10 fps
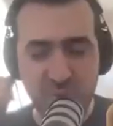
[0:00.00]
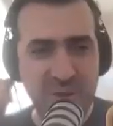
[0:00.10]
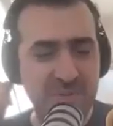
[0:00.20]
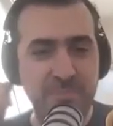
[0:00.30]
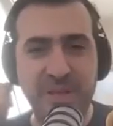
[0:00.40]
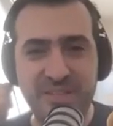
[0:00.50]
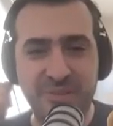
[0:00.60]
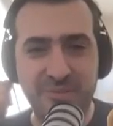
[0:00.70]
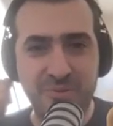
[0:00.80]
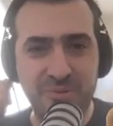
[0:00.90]
was a
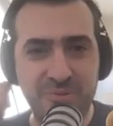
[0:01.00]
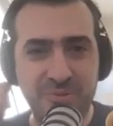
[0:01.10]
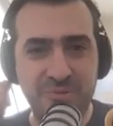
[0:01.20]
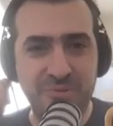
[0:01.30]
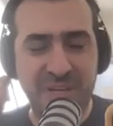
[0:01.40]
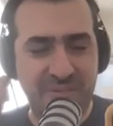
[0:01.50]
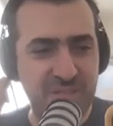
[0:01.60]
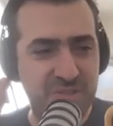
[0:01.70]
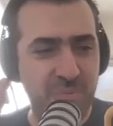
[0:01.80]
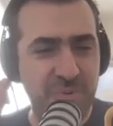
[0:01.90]
pleasure to have
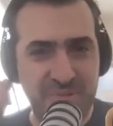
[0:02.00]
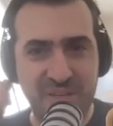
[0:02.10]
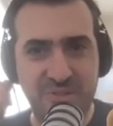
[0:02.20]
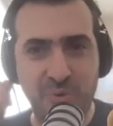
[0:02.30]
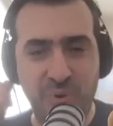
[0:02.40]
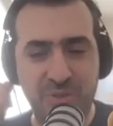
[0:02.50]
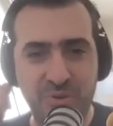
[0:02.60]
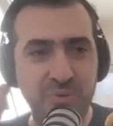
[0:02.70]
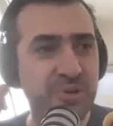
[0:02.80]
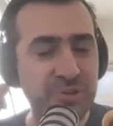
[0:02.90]
this conversation with
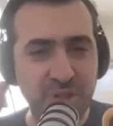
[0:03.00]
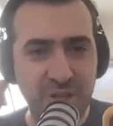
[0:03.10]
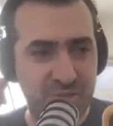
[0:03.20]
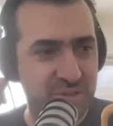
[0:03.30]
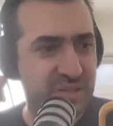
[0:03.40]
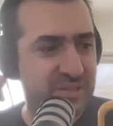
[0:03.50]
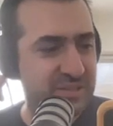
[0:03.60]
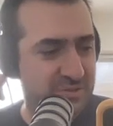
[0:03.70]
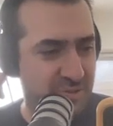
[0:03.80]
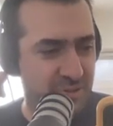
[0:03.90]
you. Good luck
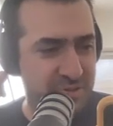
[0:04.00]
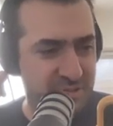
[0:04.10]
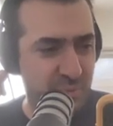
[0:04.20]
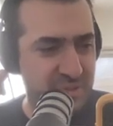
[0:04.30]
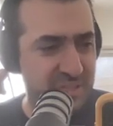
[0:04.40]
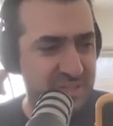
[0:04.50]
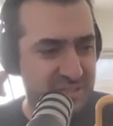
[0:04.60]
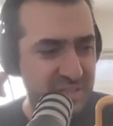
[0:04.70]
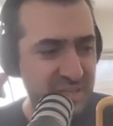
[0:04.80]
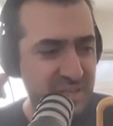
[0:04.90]
this Thursday with
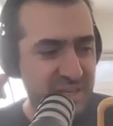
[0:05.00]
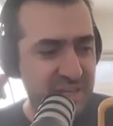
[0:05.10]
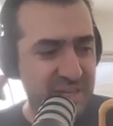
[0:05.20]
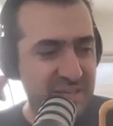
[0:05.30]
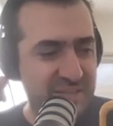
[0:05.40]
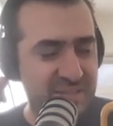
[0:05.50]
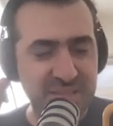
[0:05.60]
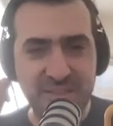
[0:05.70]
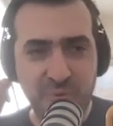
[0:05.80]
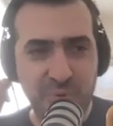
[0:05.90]
this
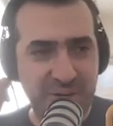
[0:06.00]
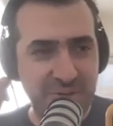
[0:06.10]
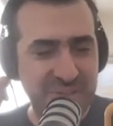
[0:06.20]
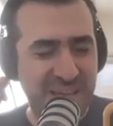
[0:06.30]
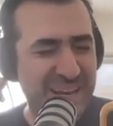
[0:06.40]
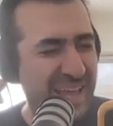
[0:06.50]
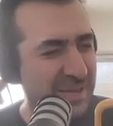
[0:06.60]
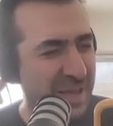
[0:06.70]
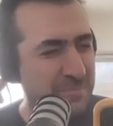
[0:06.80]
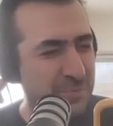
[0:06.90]
Disney record, and
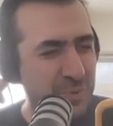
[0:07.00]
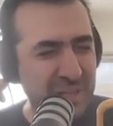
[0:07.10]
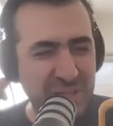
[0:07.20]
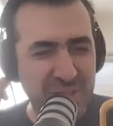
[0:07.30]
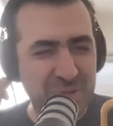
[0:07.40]
I'm really